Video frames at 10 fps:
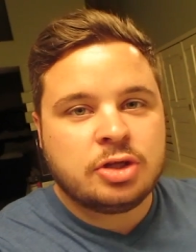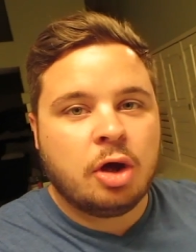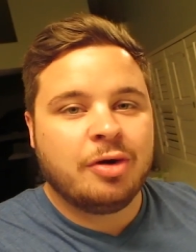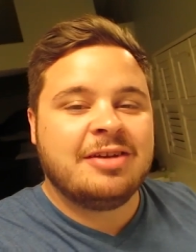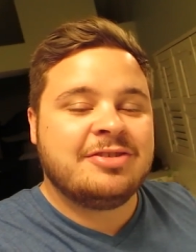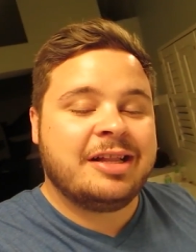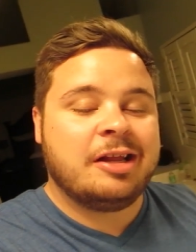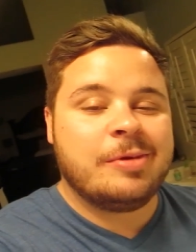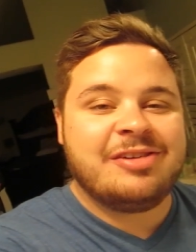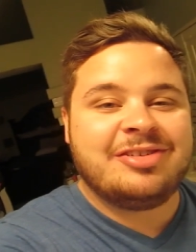So it gives you a
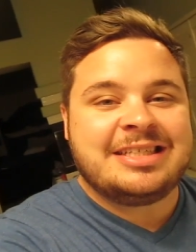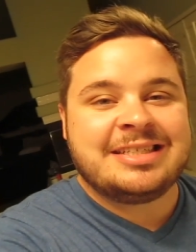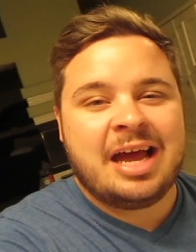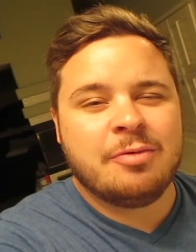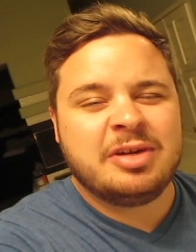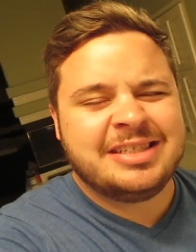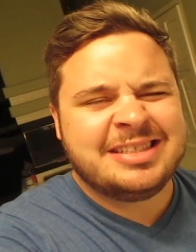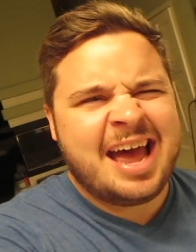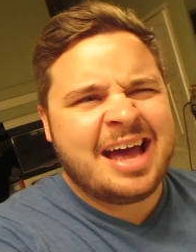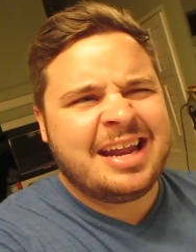little bit of a discount. We
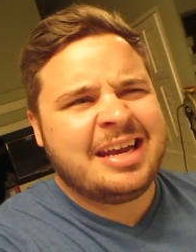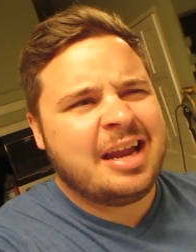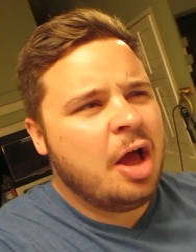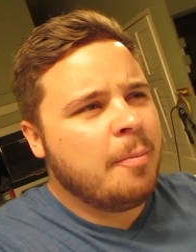just added